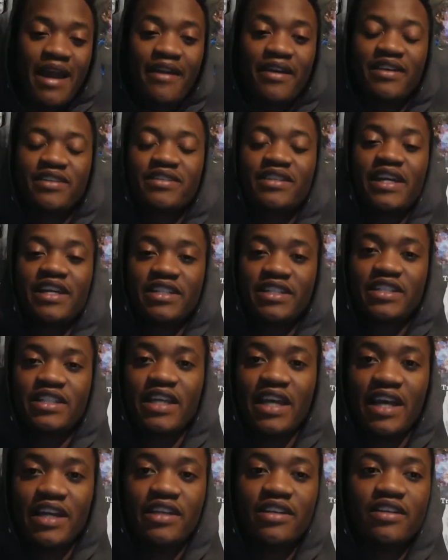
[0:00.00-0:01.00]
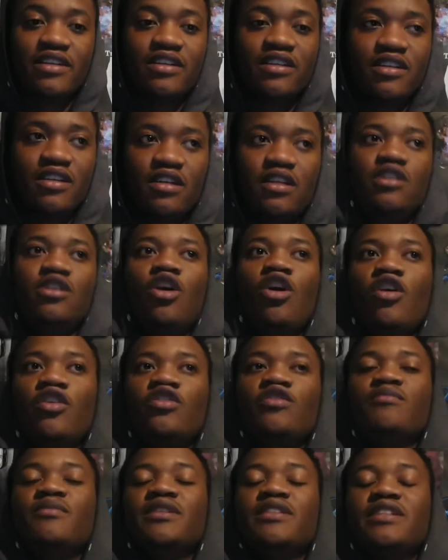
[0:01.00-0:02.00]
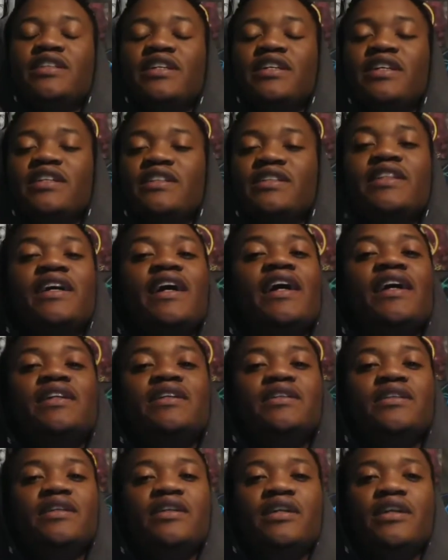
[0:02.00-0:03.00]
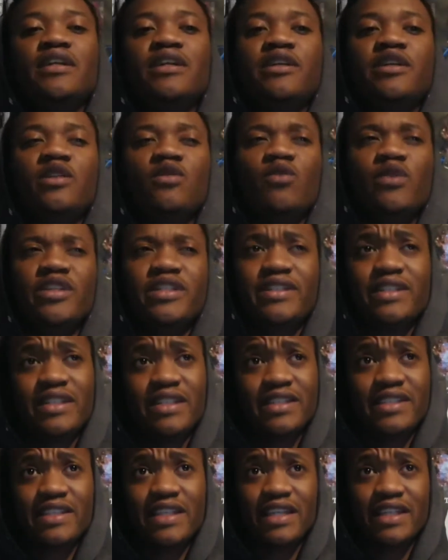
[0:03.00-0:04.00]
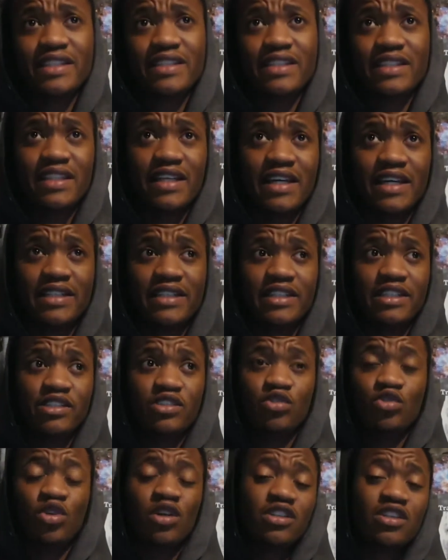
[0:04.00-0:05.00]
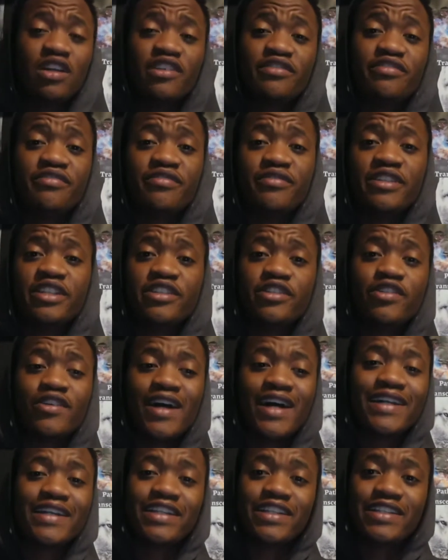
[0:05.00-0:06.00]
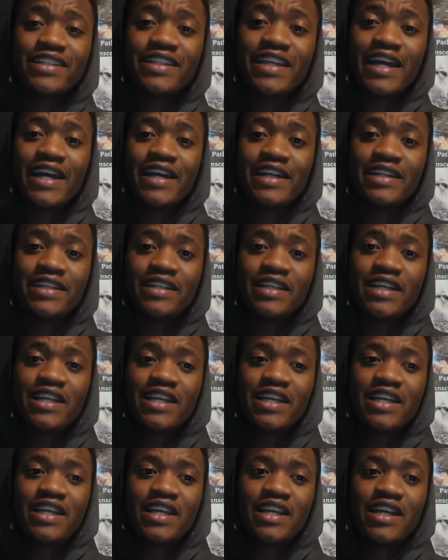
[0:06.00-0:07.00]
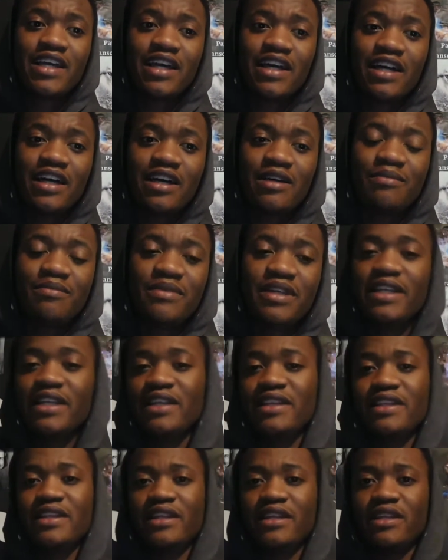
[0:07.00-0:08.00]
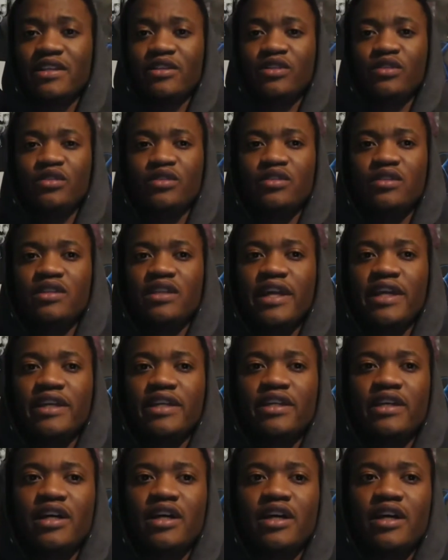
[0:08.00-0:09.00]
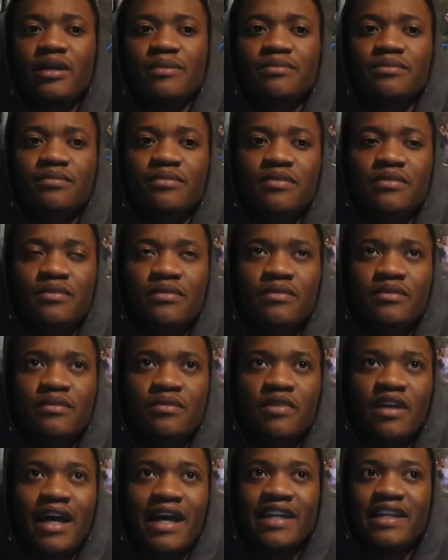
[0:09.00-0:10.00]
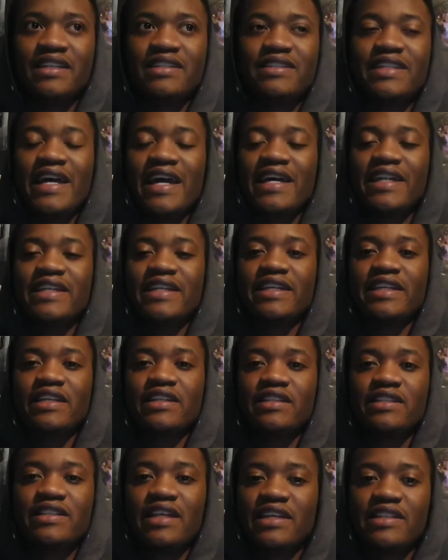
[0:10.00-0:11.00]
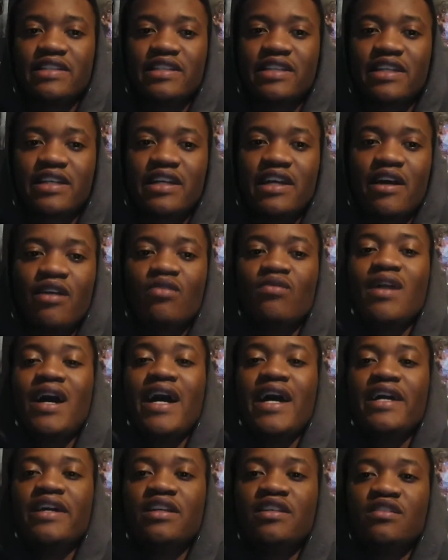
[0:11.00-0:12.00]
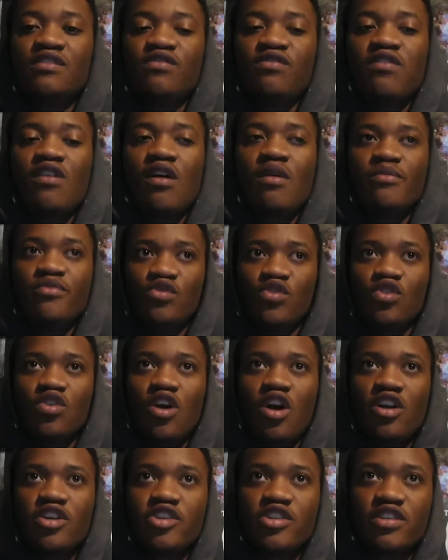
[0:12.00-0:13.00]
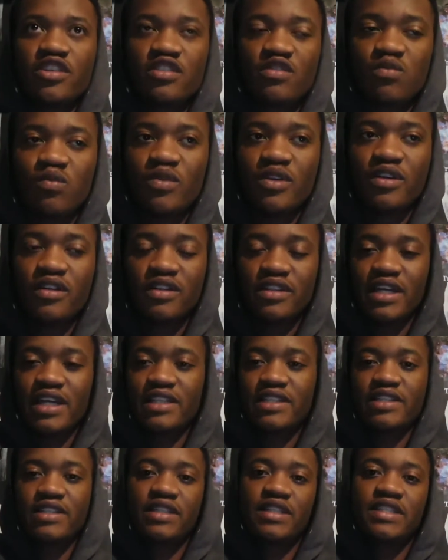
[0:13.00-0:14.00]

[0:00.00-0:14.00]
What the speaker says: Harris actually had an argument against that, in which he stated that you are not free to understand anything. Like, understanding, it doesn't arise from your conscious will. That's